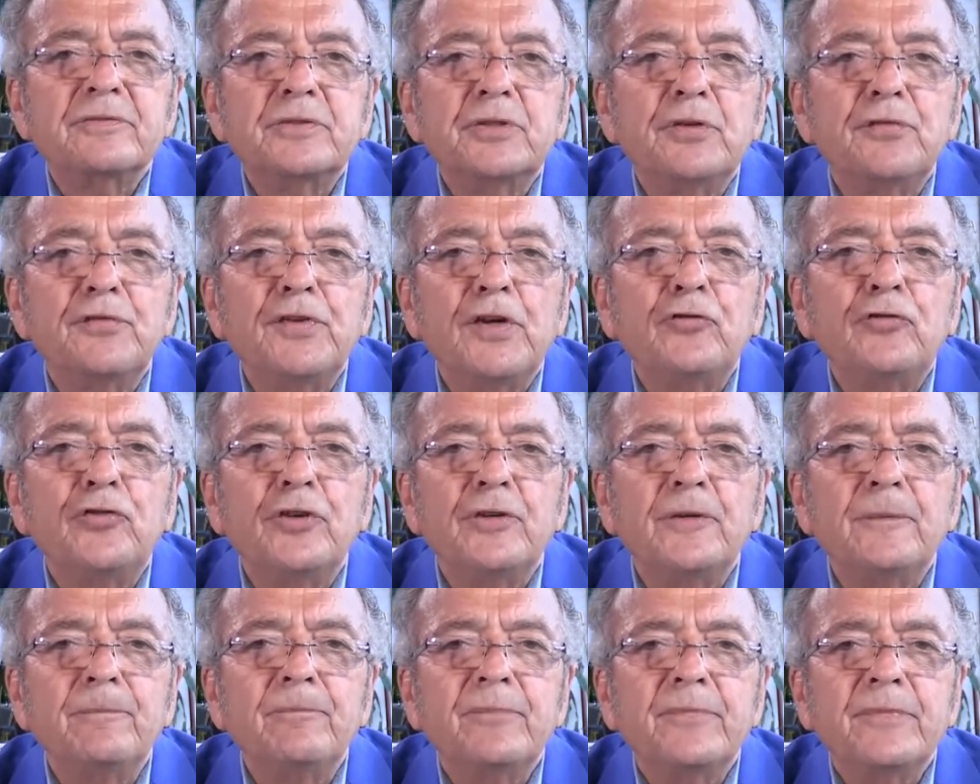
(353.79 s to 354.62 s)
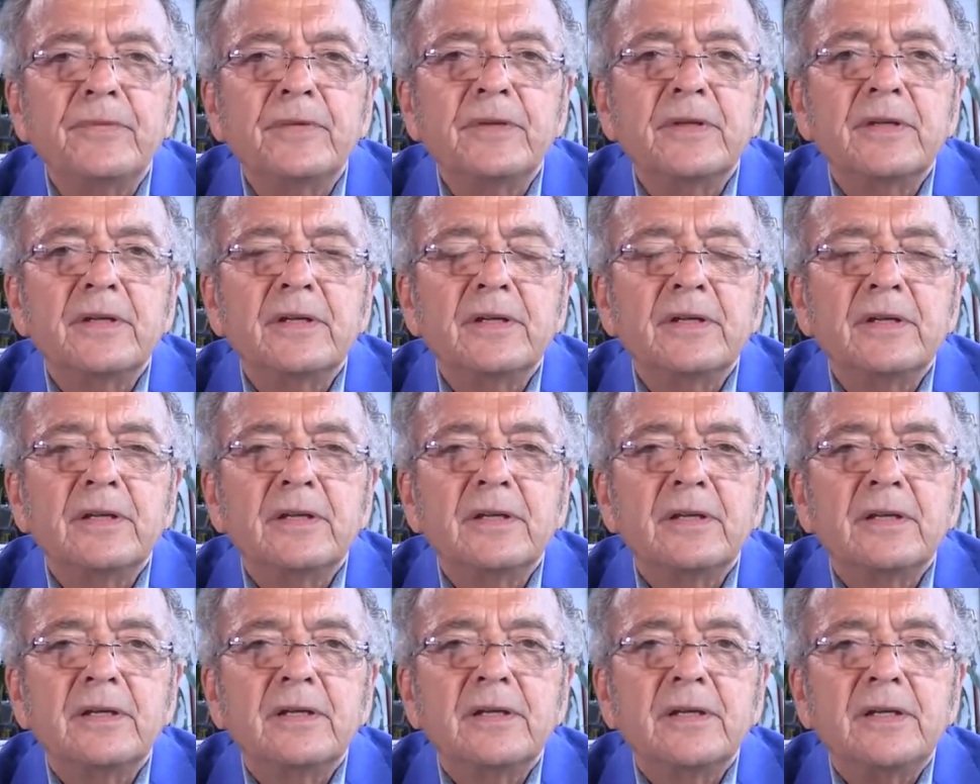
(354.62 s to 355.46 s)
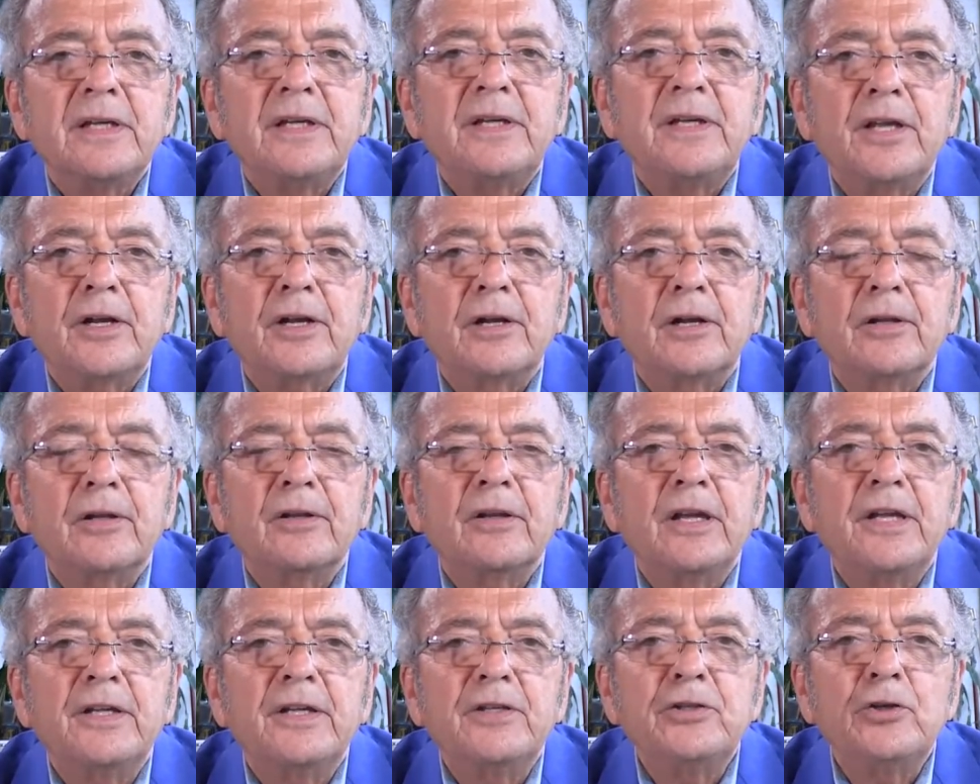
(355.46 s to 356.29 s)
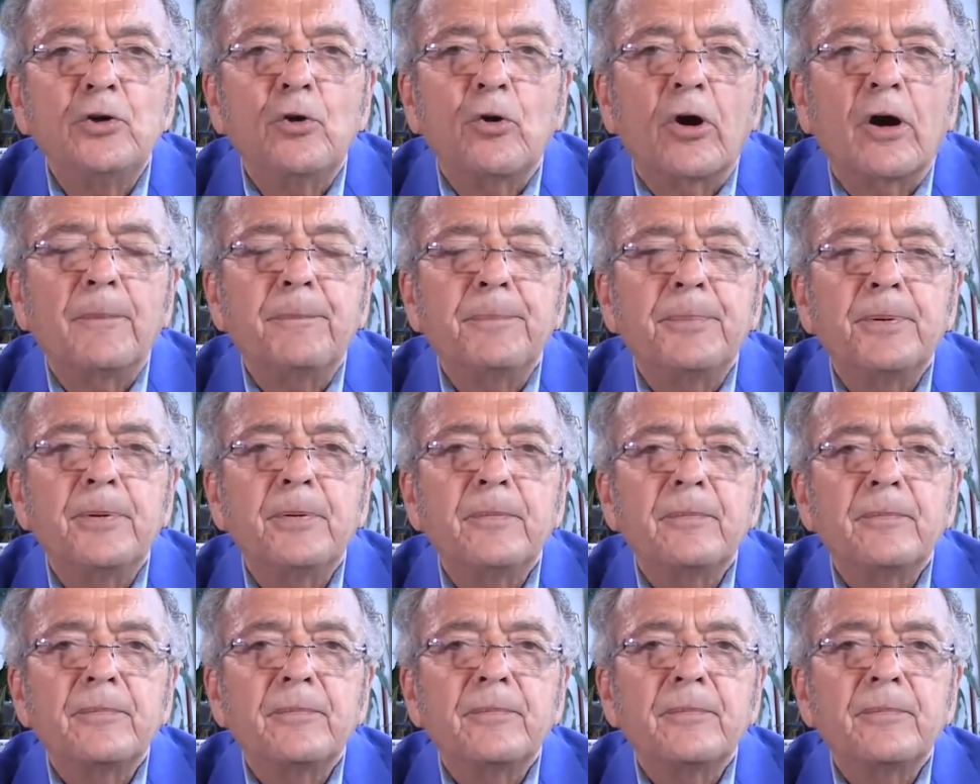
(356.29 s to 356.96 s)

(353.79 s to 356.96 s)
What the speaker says: division in Italy, in Europe,